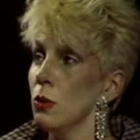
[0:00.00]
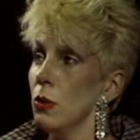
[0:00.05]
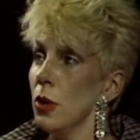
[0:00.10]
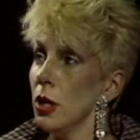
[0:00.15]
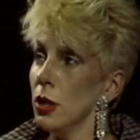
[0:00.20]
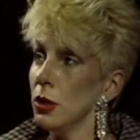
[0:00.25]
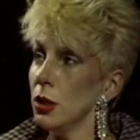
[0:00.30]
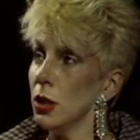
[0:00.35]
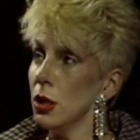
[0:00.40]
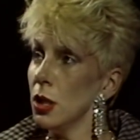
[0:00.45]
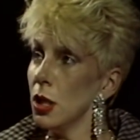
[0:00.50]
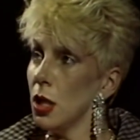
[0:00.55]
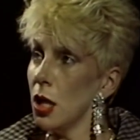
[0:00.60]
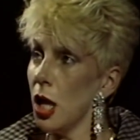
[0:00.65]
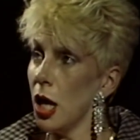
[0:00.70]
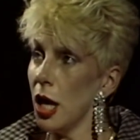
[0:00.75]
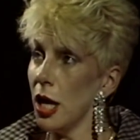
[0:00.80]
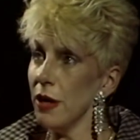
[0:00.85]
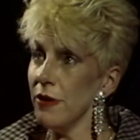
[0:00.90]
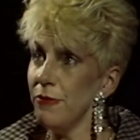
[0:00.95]
Well,
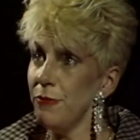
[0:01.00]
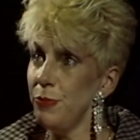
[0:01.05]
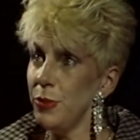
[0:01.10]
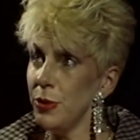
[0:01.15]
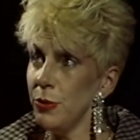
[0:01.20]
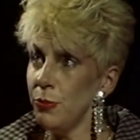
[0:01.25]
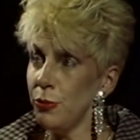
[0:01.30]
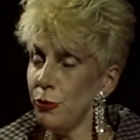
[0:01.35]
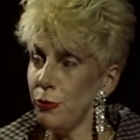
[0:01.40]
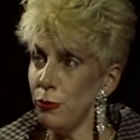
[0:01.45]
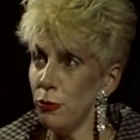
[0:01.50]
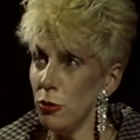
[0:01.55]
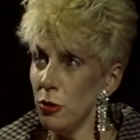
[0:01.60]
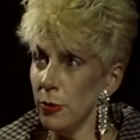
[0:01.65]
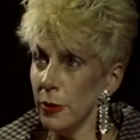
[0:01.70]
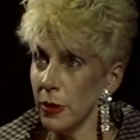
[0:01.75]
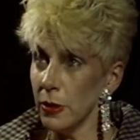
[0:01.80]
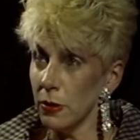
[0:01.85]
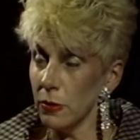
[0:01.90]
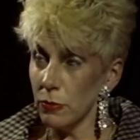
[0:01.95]
I've been
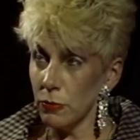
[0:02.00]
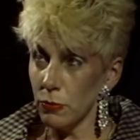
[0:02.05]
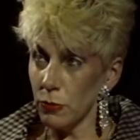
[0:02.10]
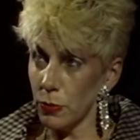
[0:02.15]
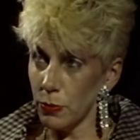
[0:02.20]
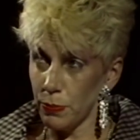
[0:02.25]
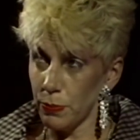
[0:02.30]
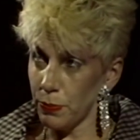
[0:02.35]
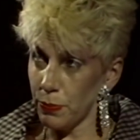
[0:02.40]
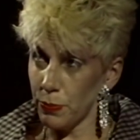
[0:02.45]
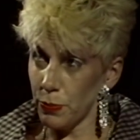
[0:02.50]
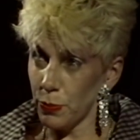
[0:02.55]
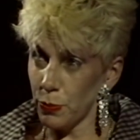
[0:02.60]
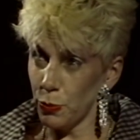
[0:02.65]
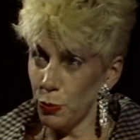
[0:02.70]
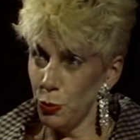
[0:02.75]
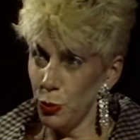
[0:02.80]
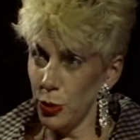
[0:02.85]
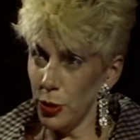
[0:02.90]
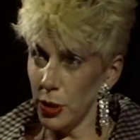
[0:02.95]
performing
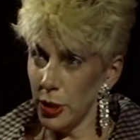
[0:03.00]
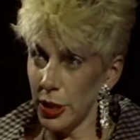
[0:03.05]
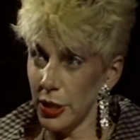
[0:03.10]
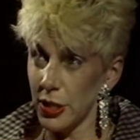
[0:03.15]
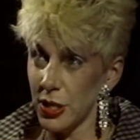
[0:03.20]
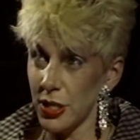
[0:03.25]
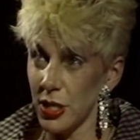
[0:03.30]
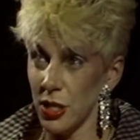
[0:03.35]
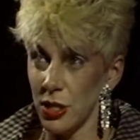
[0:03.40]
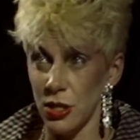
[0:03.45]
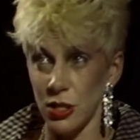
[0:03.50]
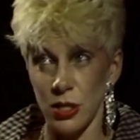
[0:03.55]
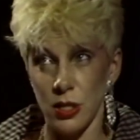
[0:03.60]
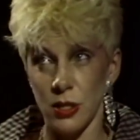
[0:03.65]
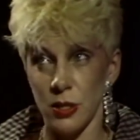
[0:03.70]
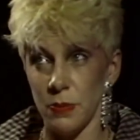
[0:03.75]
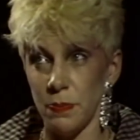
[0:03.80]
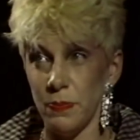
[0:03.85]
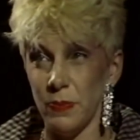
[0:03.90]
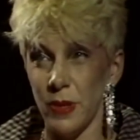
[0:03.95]
really
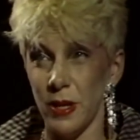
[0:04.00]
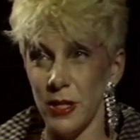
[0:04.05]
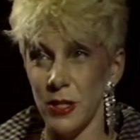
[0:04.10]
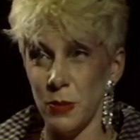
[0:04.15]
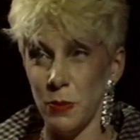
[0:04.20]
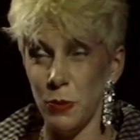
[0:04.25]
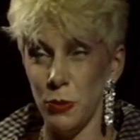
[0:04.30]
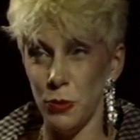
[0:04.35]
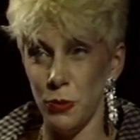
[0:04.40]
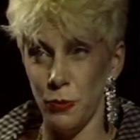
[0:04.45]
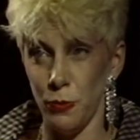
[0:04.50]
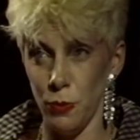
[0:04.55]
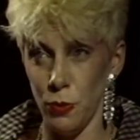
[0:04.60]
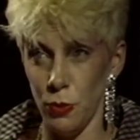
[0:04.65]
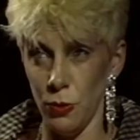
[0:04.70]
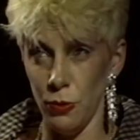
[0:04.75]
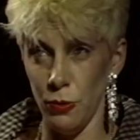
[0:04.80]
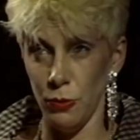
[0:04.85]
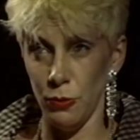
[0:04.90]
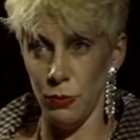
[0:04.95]
since, I suppose,
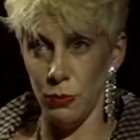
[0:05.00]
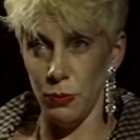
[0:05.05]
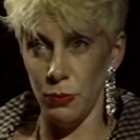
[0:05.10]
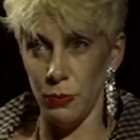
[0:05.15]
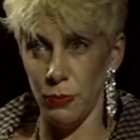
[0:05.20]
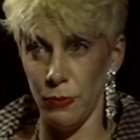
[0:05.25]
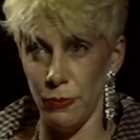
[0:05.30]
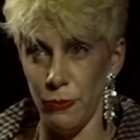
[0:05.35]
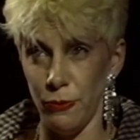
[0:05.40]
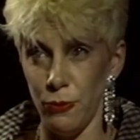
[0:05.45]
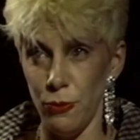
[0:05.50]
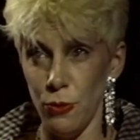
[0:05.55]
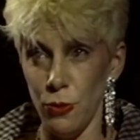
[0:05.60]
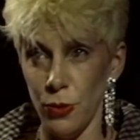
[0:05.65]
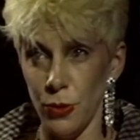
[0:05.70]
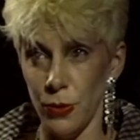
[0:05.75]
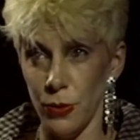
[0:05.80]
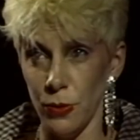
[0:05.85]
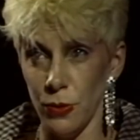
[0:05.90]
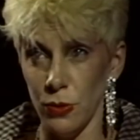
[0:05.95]
for,
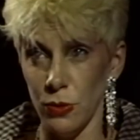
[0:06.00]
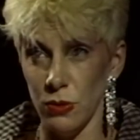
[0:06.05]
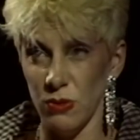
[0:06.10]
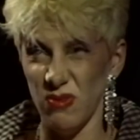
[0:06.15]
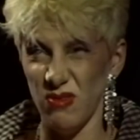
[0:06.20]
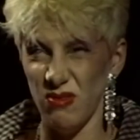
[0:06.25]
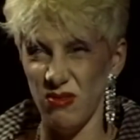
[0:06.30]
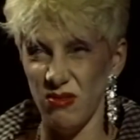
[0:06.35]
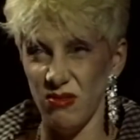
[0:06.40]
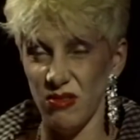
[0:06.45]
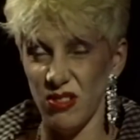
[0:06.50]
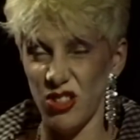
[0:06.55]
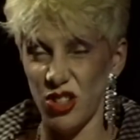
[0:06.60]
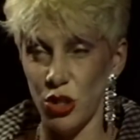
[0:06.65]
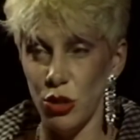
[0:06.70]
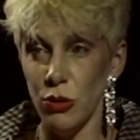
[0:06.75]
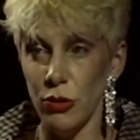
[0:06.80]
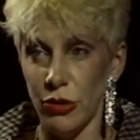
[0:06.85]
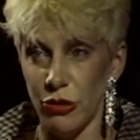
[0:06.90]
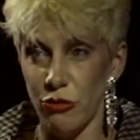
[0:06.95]
for
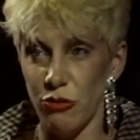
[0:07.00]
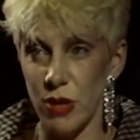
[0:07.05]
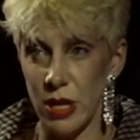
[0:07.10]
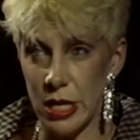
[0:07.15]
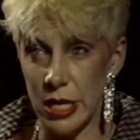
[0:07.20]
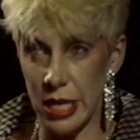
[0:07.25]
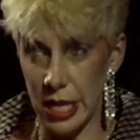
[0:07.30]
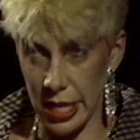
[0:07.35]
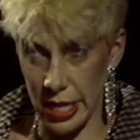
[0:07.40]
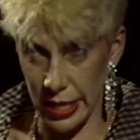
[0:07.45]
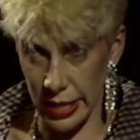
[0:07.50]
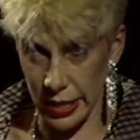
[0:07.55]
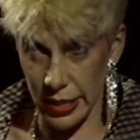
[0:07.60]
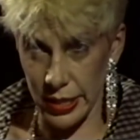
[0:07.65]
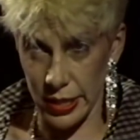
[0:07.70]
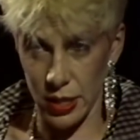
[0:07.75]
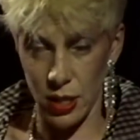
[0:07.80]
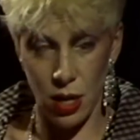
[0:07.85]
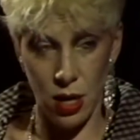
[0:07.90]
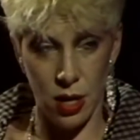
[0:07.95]
two or three
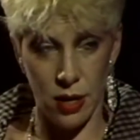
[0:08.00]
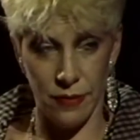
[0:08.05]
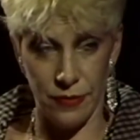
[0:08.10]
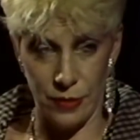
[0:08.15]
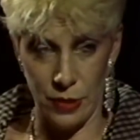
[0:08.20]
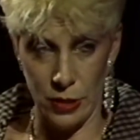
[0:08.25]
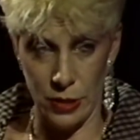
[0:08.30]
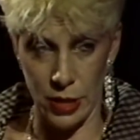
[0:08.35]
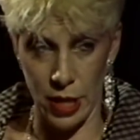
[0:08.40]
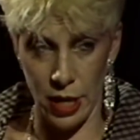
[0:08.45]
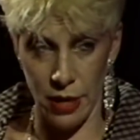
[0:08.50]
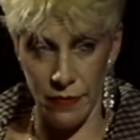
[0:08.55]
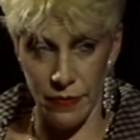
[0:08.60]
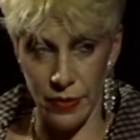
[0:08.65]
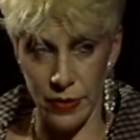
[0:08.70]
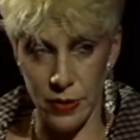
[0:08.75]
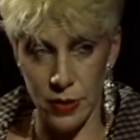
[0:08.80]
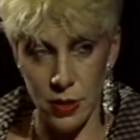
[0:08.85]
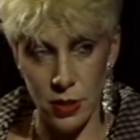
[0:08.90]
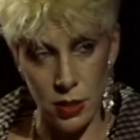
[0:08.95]
years after mm-hmm.
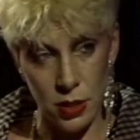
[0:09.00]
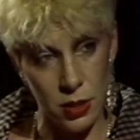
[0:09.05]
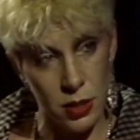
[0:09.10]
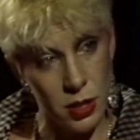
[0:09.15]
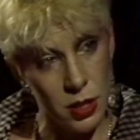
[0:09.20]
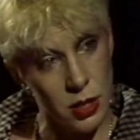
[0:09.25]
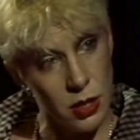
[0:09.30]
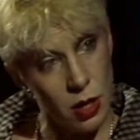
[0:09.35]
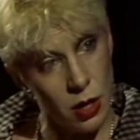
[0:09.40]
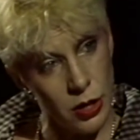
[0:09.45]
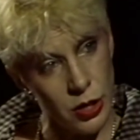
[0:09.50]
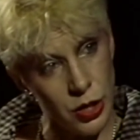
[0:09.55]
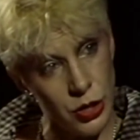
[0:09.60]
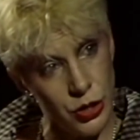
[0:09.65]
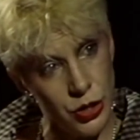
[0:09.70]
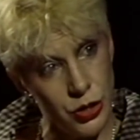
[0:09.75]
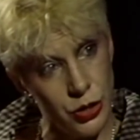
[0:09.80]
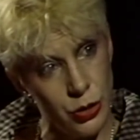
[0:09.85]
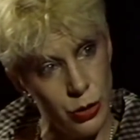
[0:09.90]
David started to